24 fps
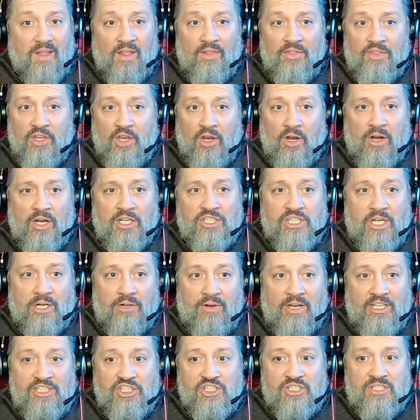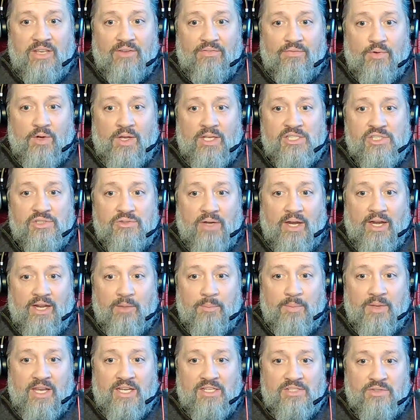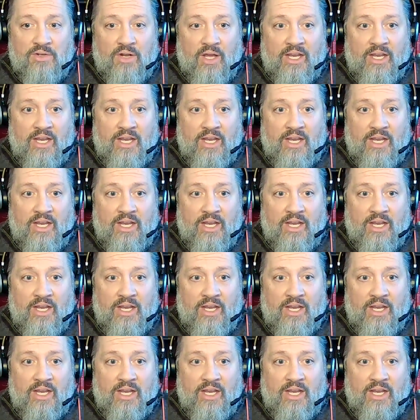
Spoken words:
the younger generations get frustrated because they're